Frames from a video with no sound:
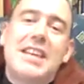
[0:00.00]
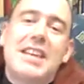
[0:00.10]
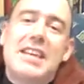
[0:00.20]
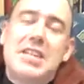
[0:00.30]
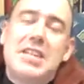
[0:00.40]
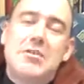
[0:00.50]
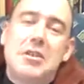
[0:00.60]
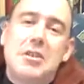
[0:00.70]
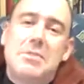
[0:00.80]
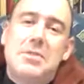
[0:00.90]
in these
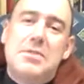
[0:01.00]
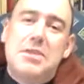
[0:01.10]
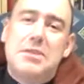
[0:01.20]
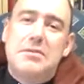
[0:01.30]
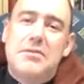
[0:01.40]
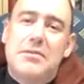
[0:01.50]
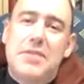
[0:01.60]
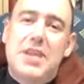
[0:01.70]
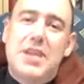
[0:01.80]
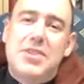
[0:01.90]
robes of
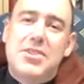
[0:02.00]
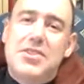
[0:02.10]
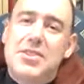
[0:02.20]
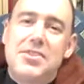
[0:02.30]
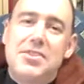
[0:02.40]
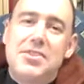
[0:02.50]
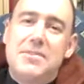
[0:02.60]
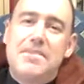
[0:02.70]
righteousness.